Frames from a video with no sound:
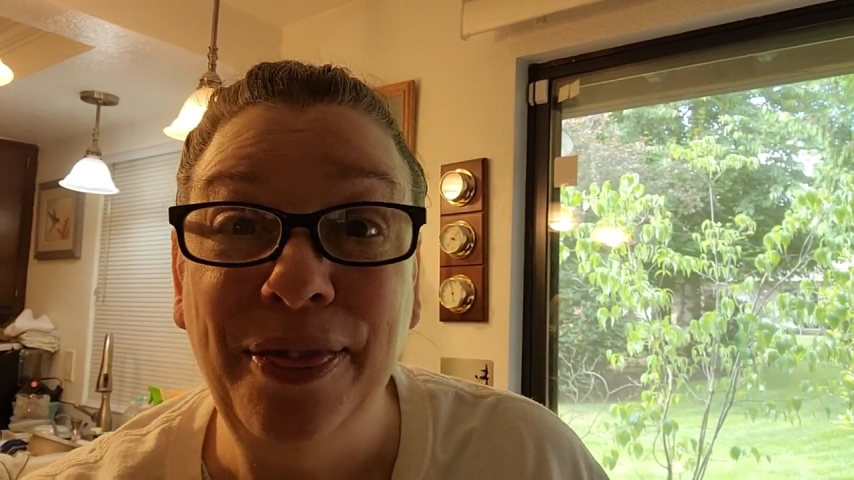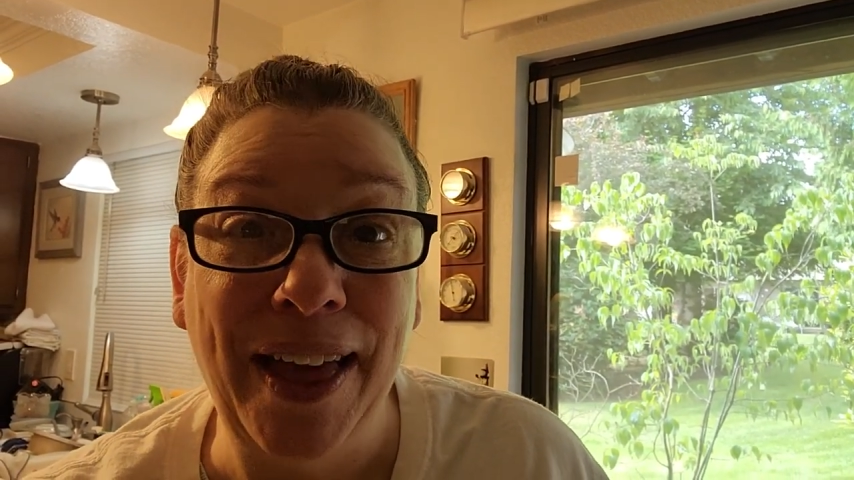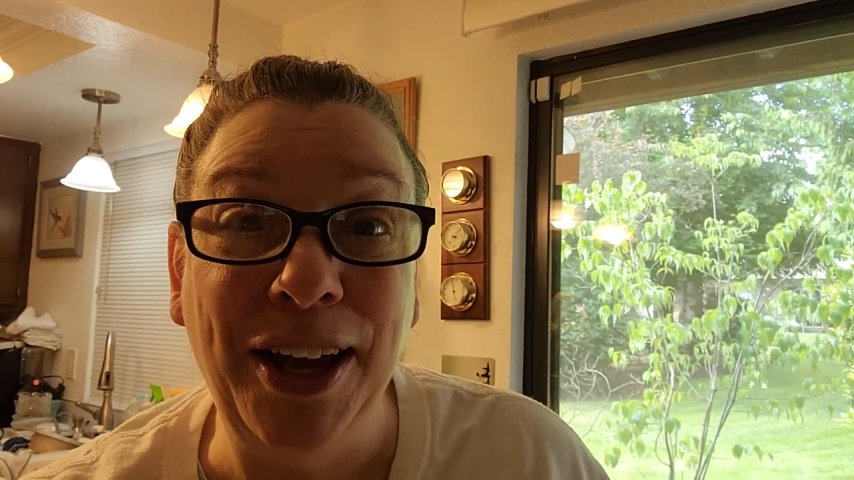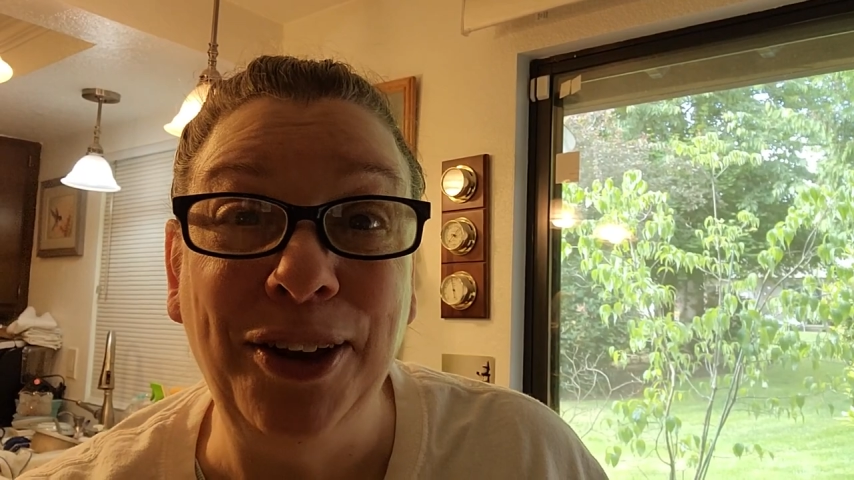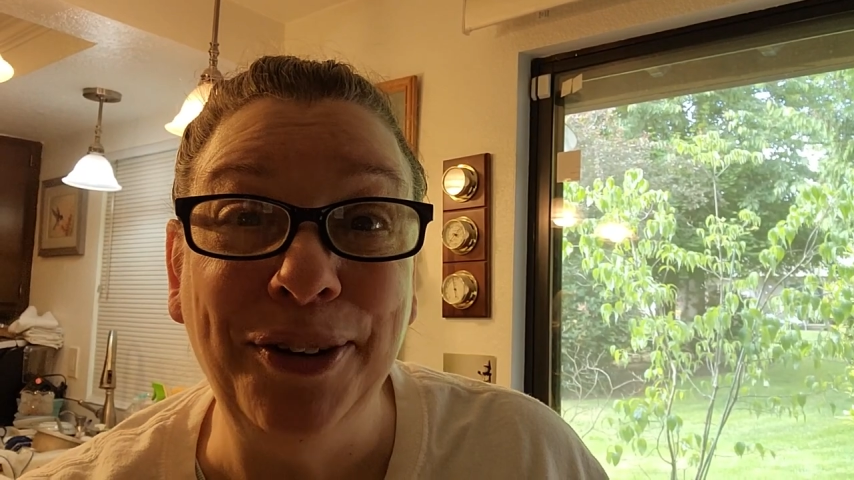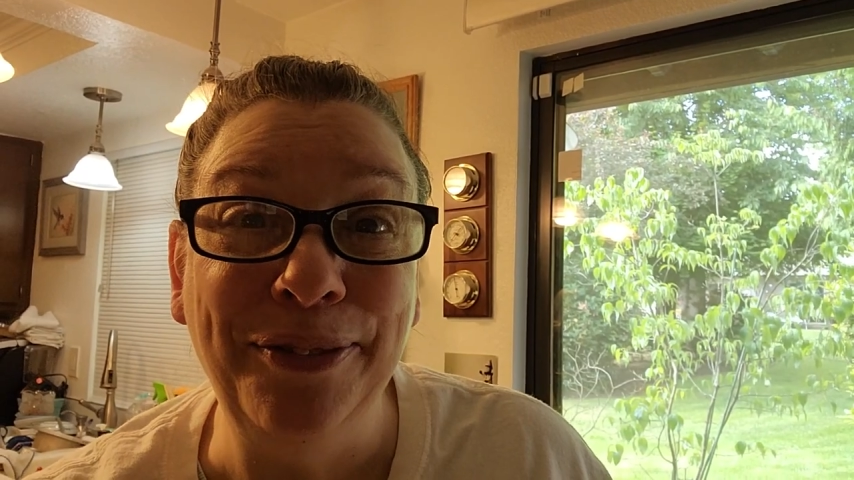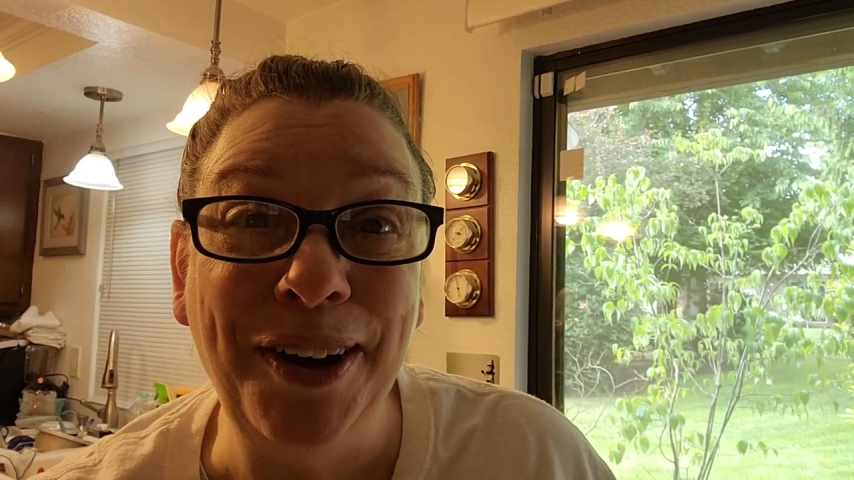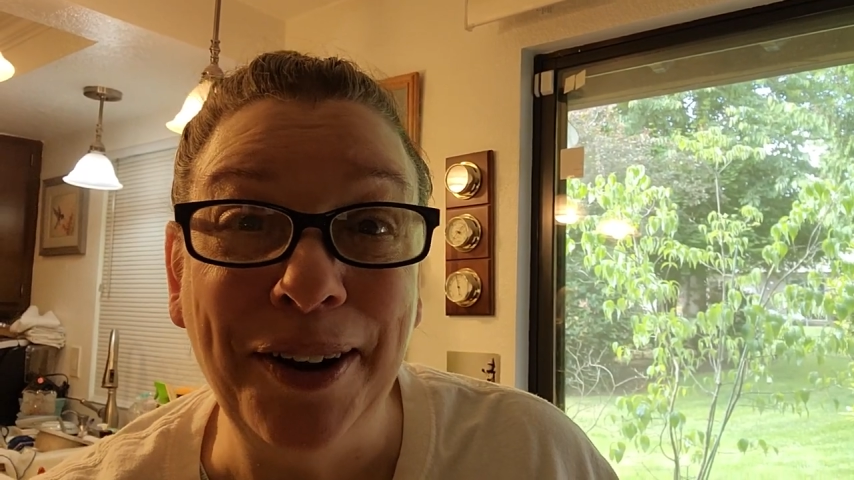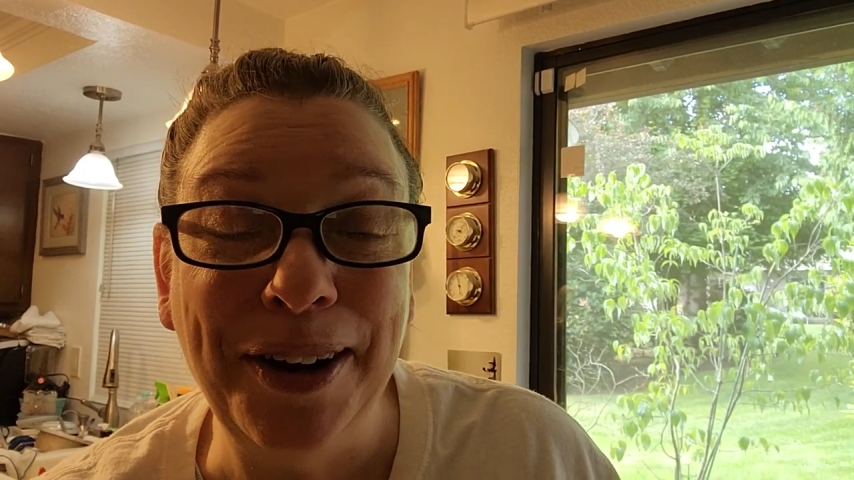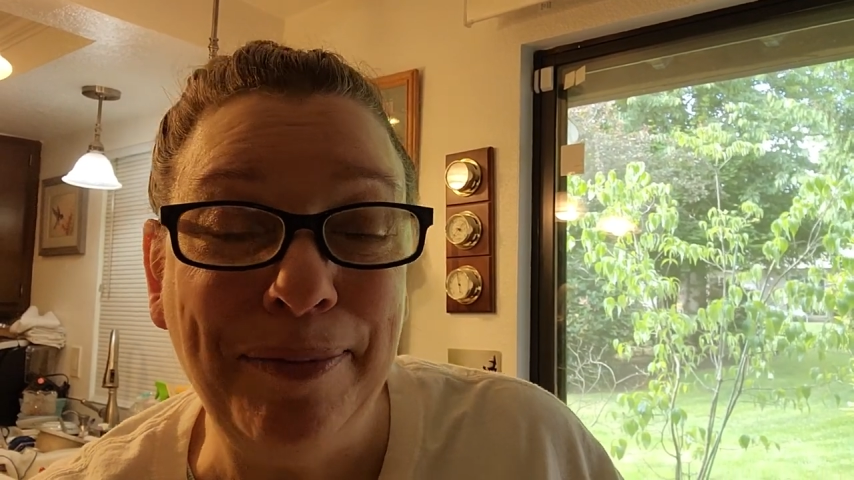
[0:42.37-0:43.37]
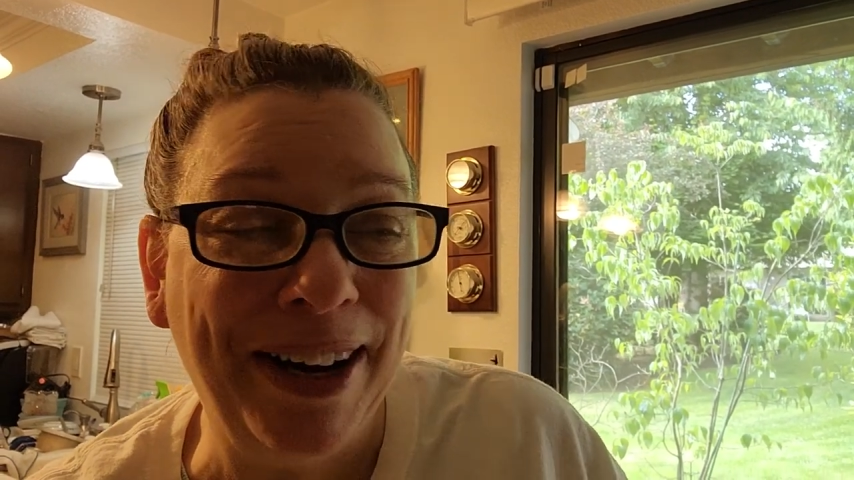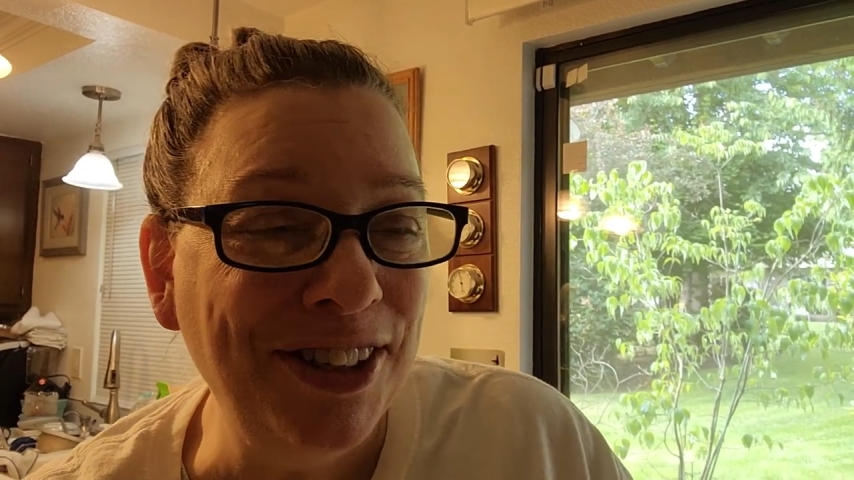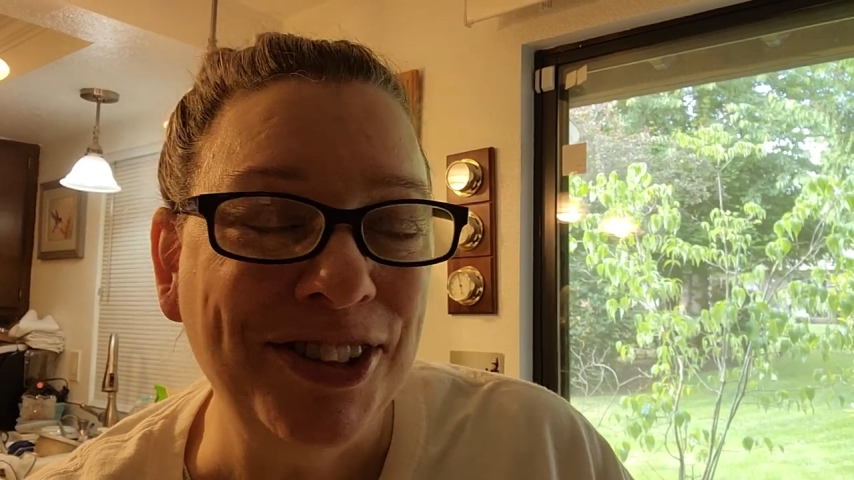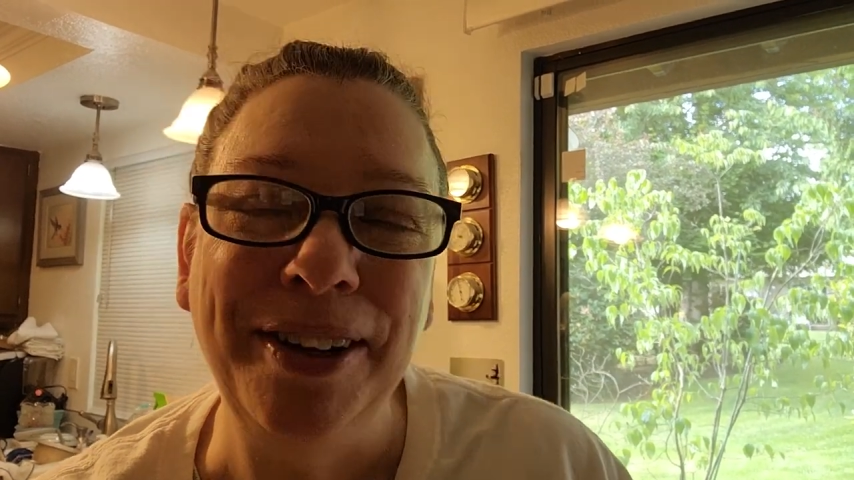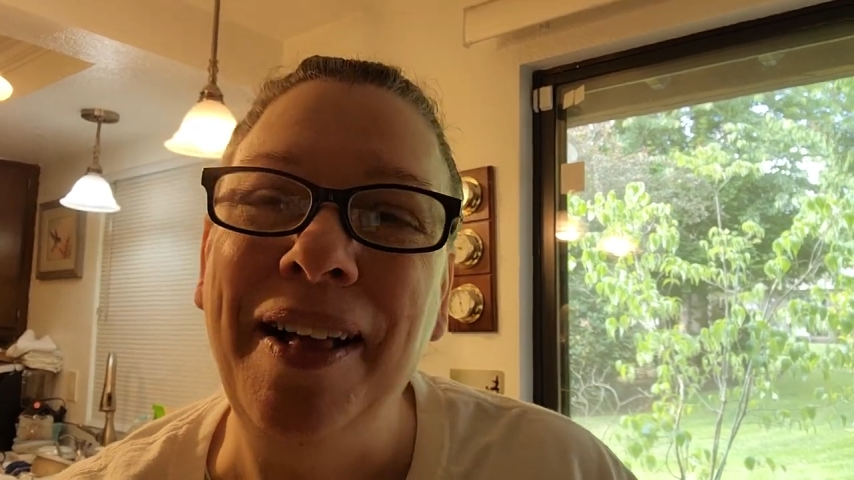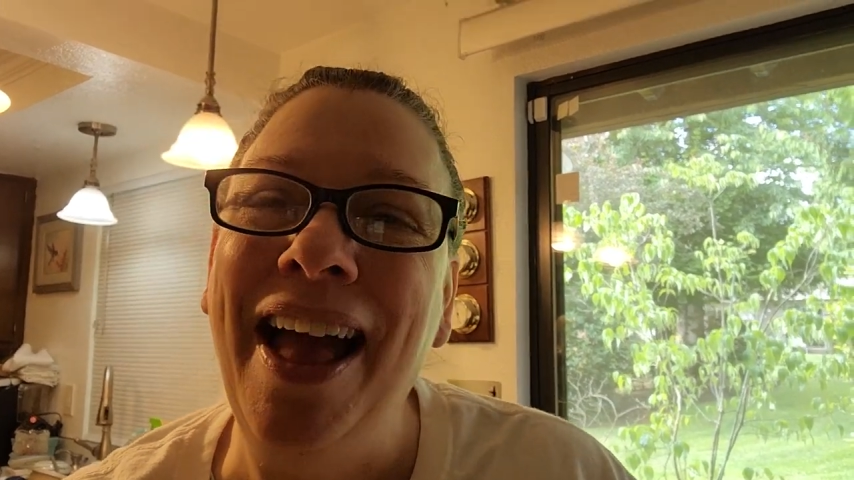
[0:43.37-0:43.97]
Thank you very much.